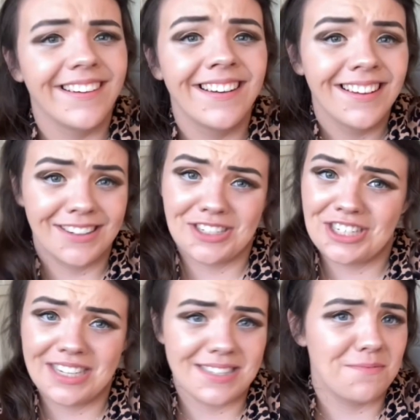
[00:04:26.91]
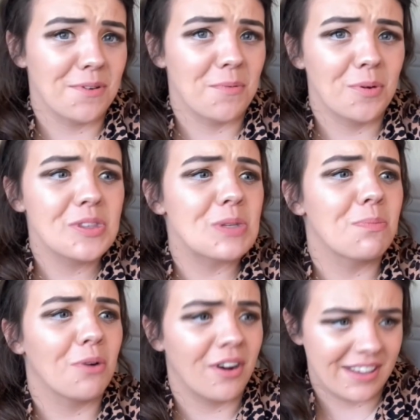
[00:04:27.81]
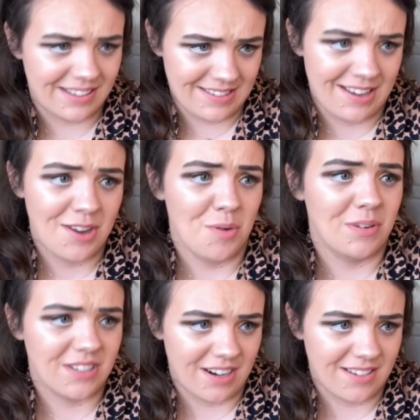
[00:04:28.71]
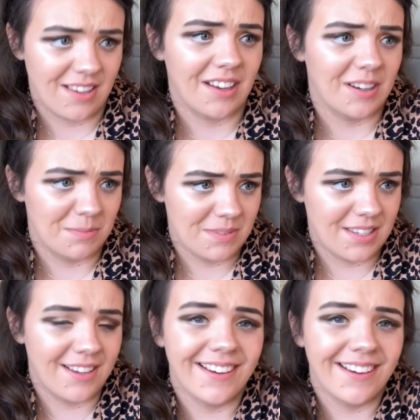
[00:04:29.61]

because she's in for one surprise when Darkseid comes.